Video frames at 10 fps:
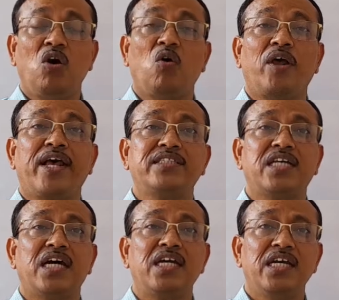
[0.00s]
Whereas
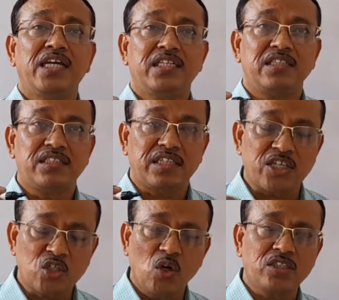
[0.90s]
the
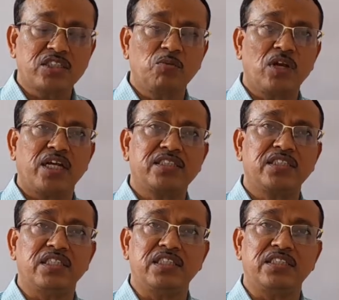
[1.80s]
threshold stimulus
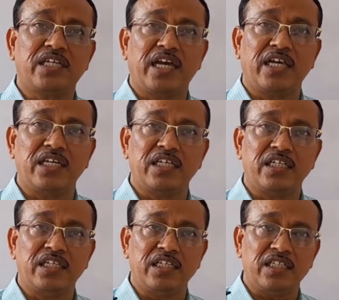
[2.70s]
is that
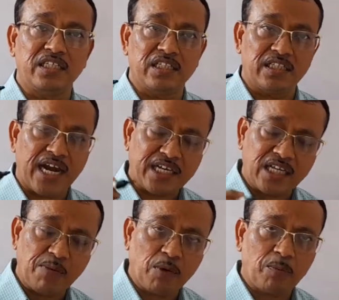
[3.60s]

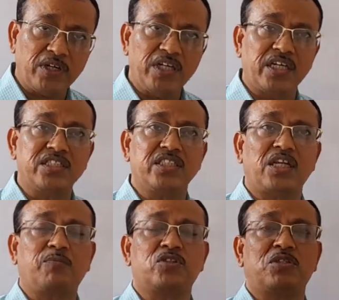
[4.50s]
type of intensity
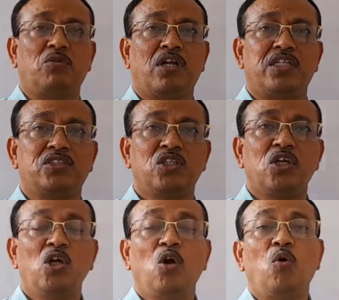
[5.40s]
of the stimulus
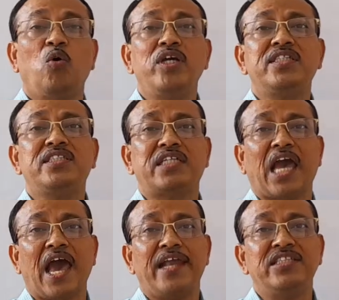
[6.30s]
which
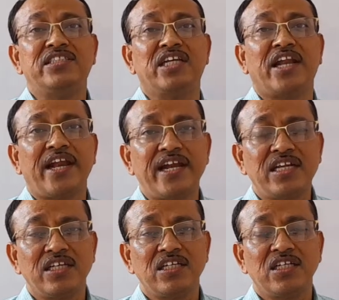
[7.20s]
can
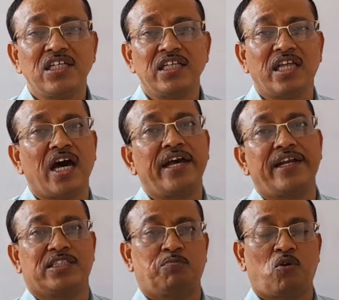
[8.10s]
generate the
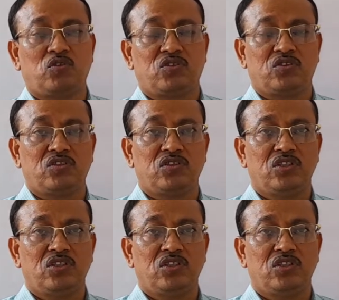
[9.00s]
response.